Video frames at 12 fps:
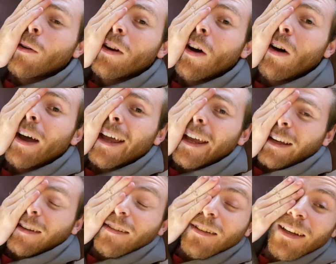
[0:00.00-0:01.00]

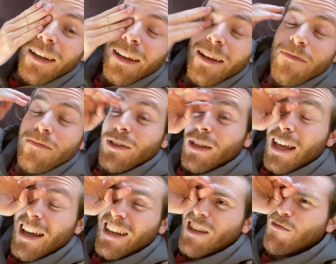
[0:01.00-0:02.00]
annoying. So
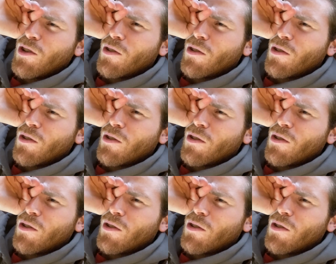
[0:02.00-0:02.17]
that keeps you